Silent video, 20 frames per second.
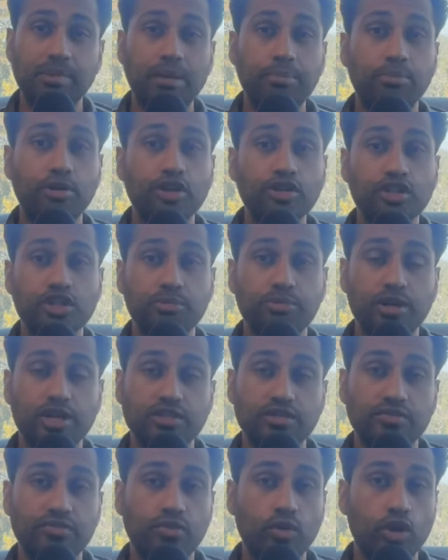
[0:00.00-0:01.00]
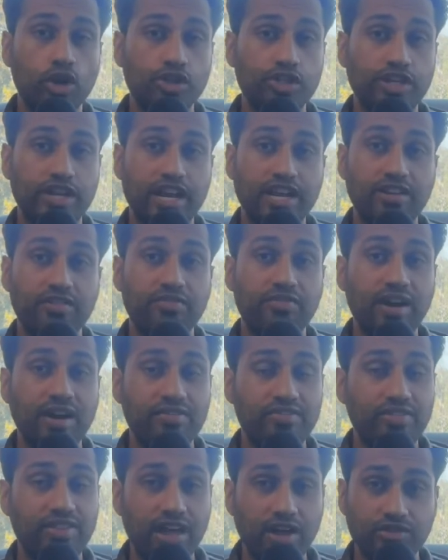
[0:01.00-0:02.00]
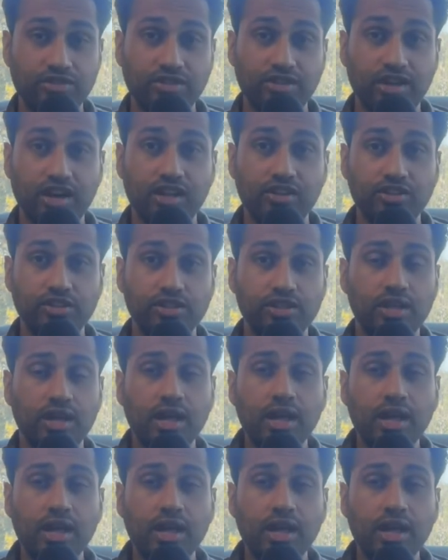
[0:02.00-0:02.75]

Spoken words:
purchase price of $485,000.